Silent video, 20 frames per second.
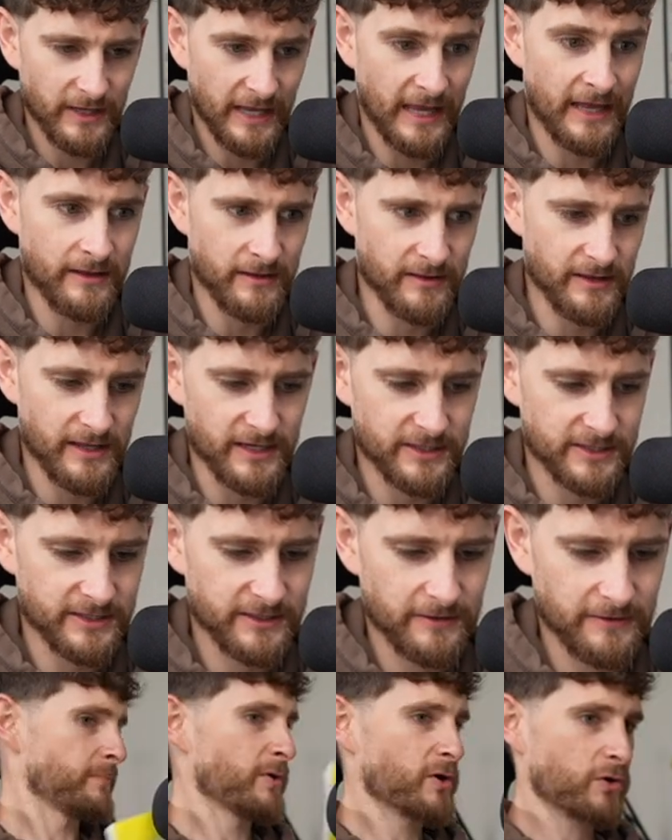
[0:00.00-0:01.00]
in
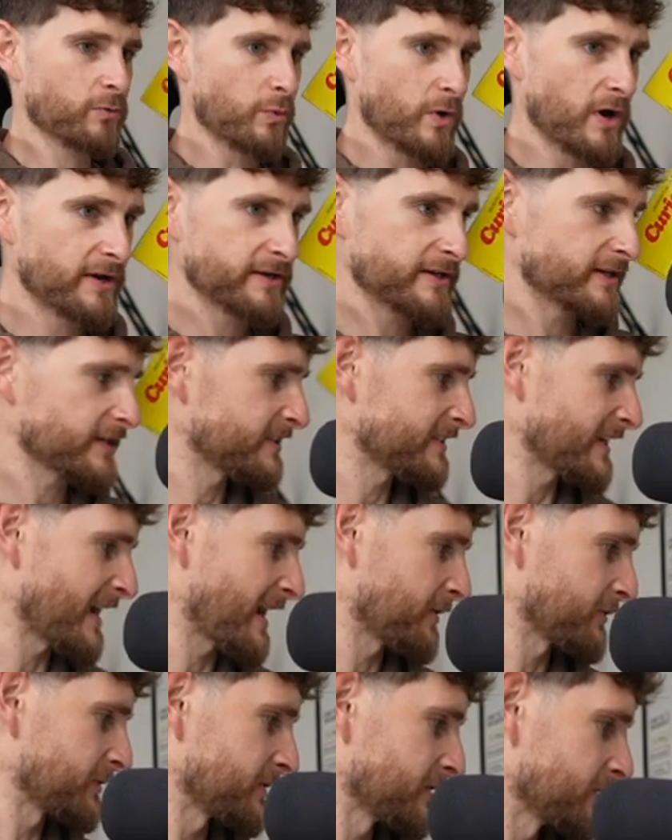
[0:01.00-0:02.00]
this. Book one
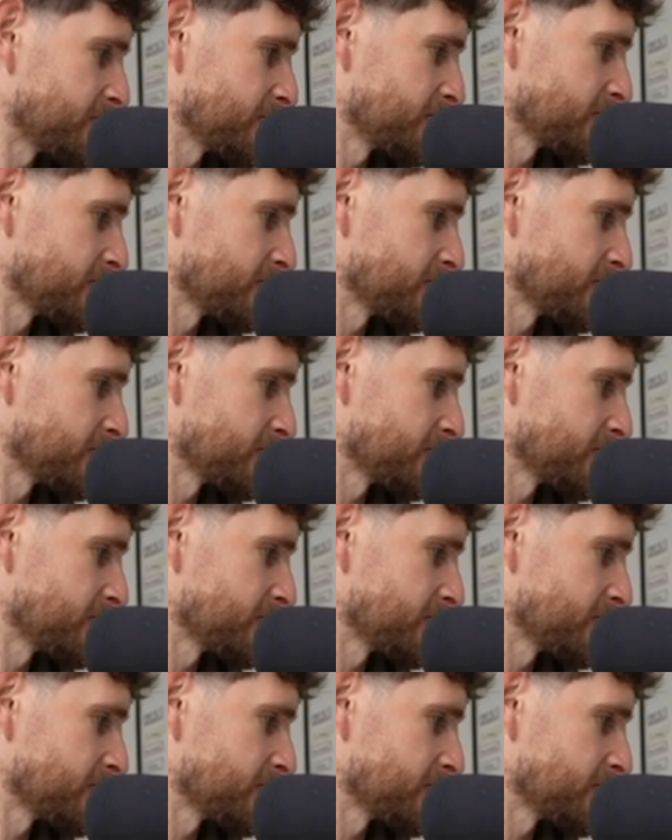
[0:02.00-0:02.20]
down.